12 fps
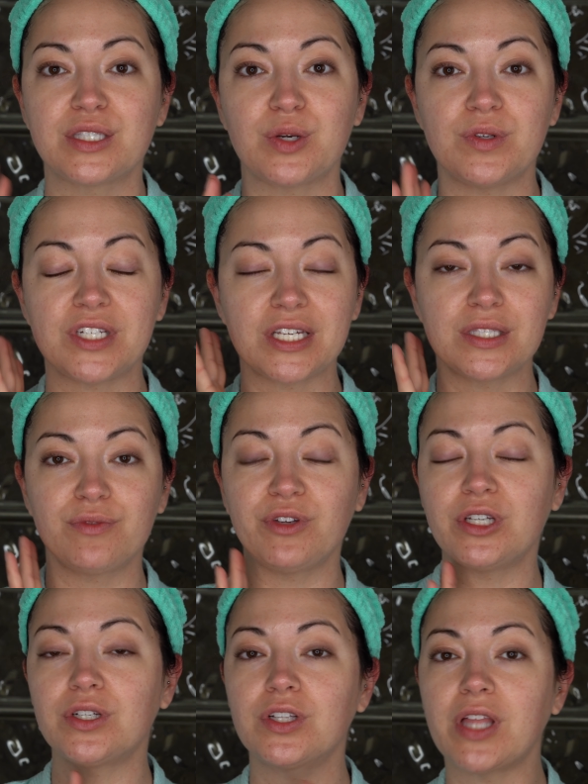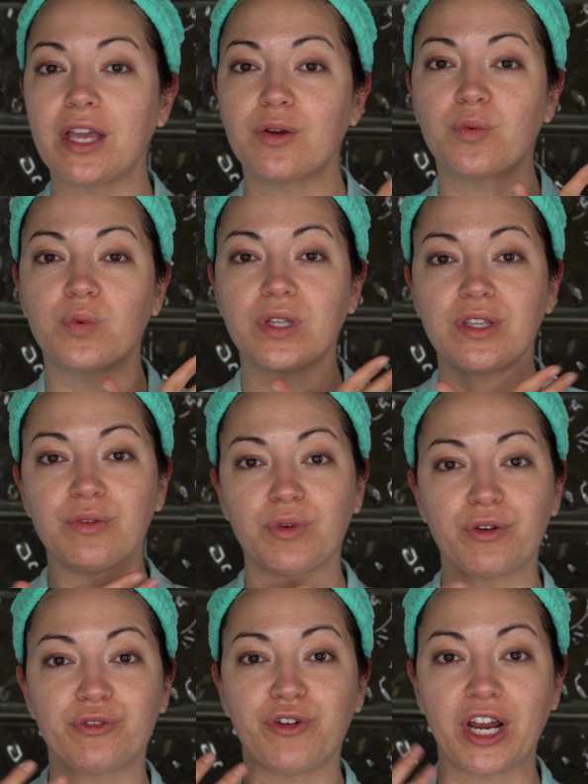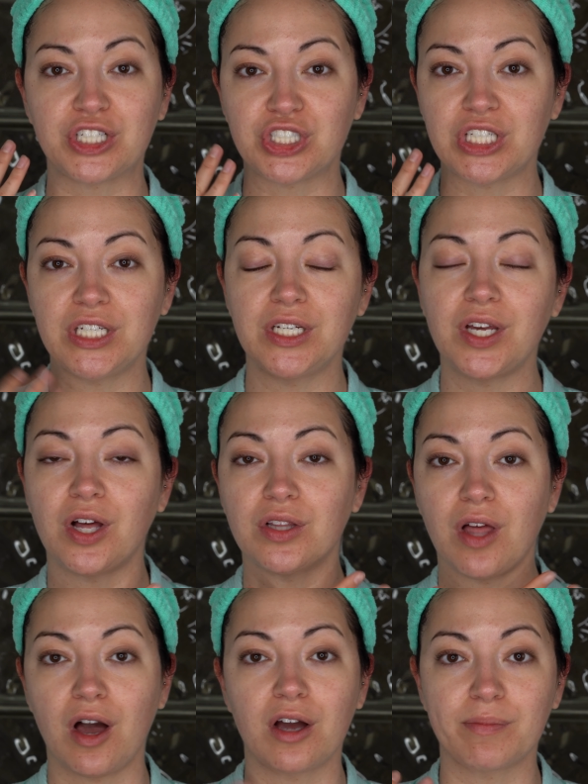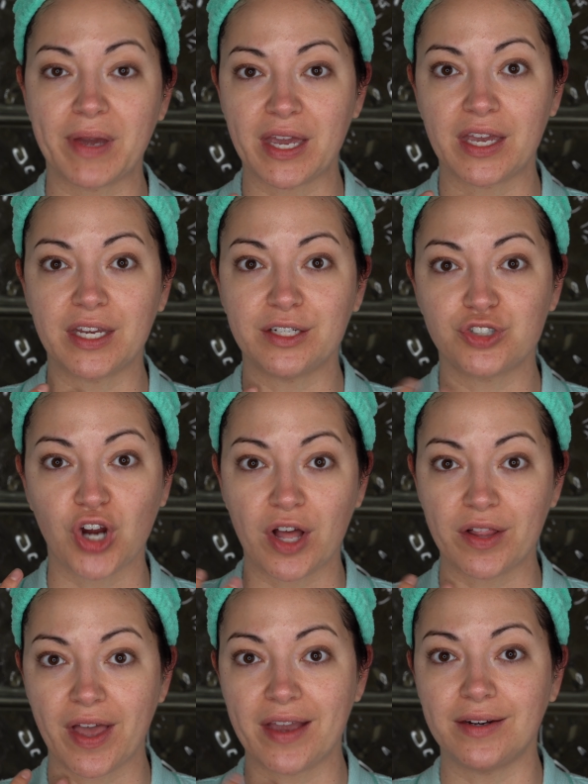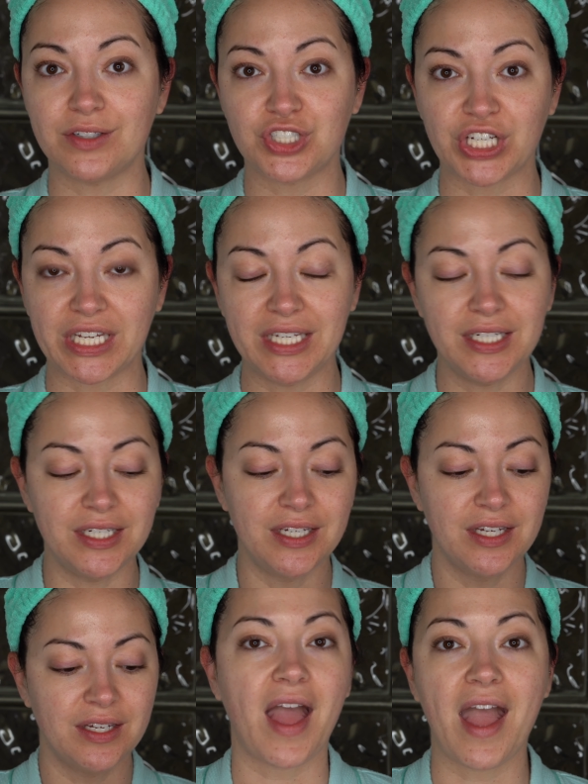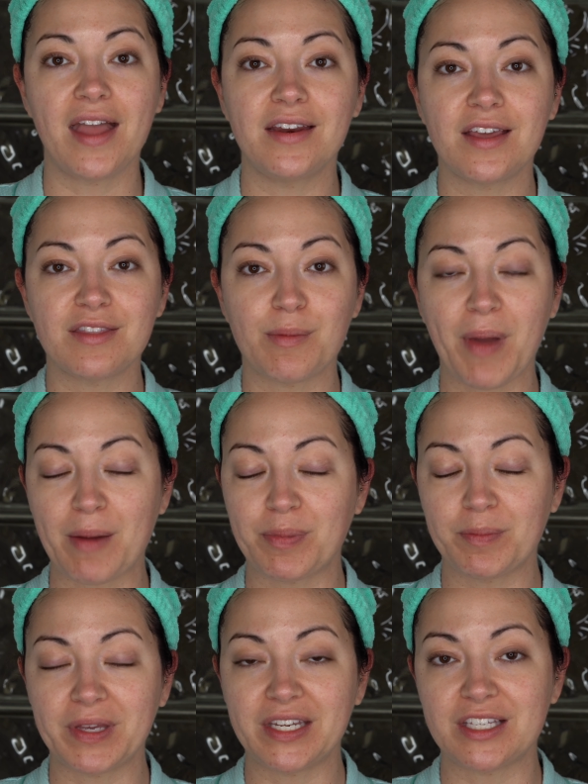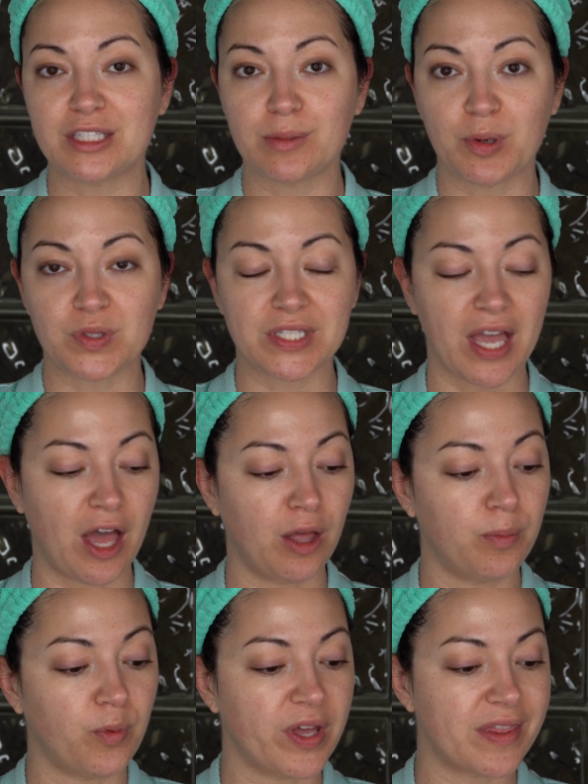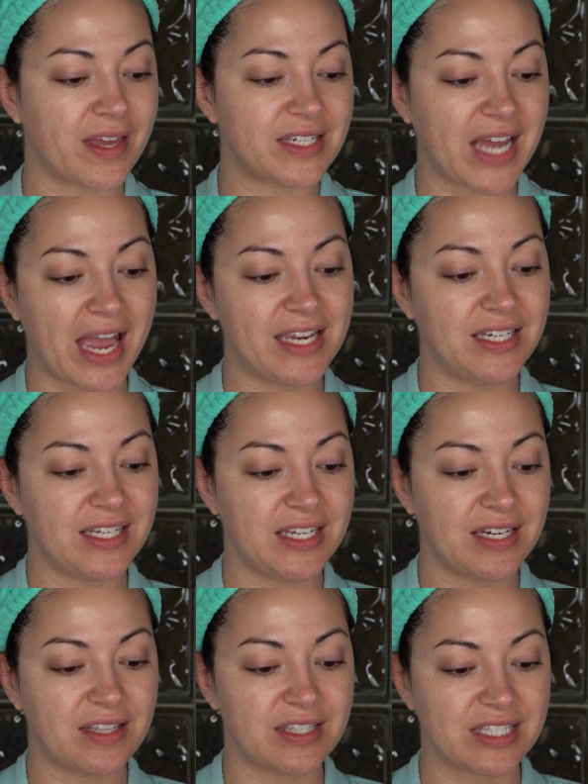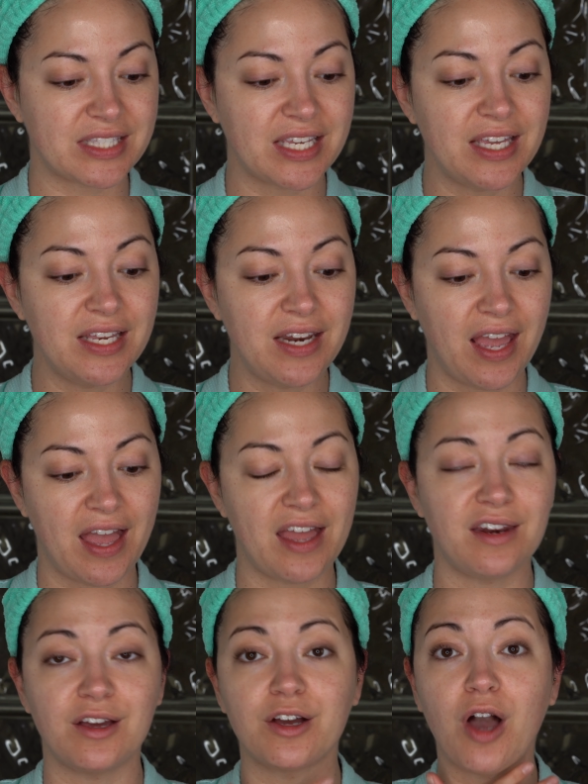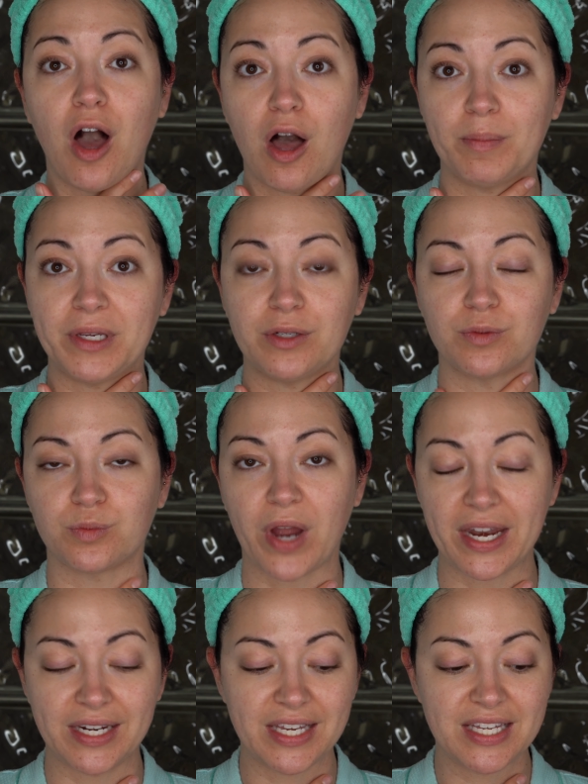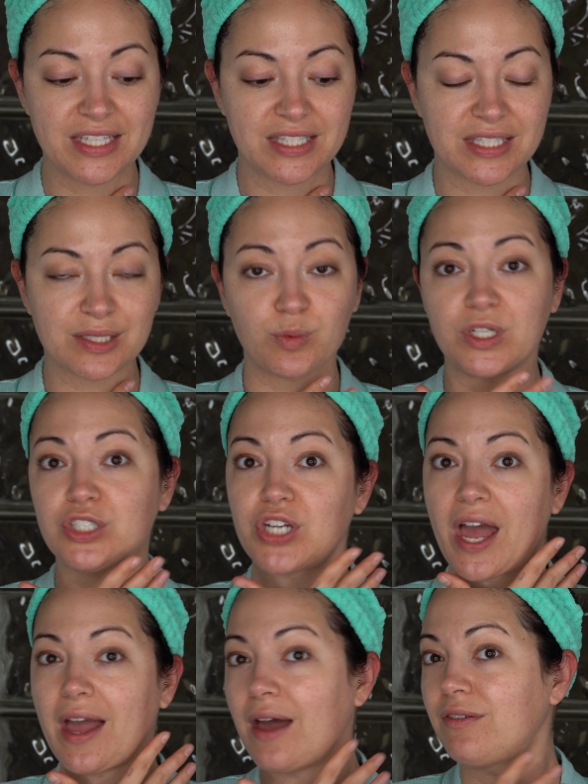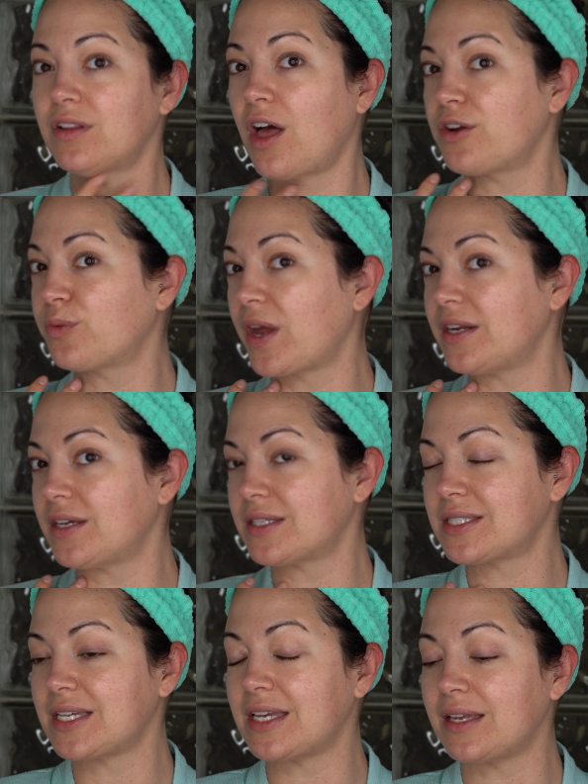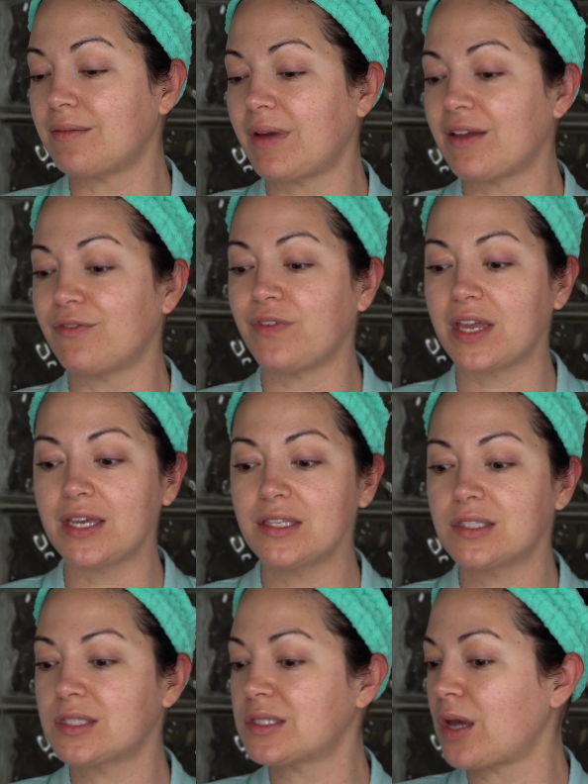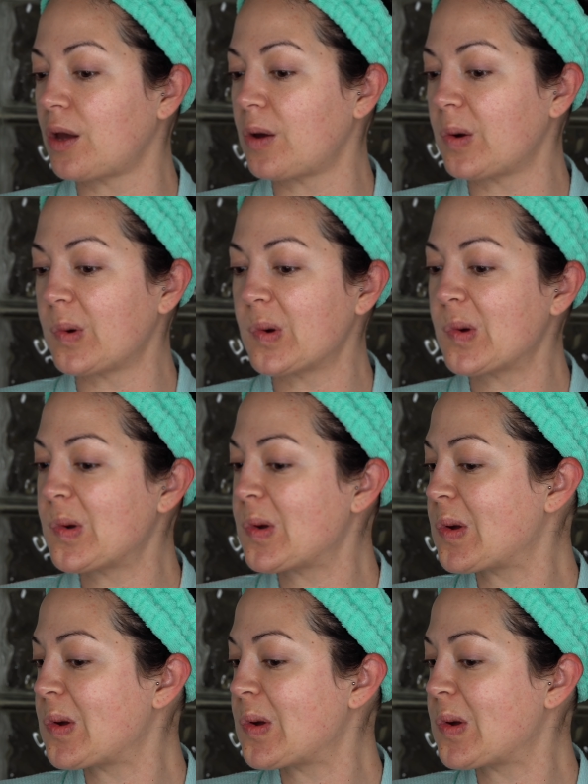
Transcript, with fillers: So it does feel like really refreshing along my jawline and chin and the peppermint is supposed to help with tightening the skin and calming redness, which I have a lot of redness in my face, so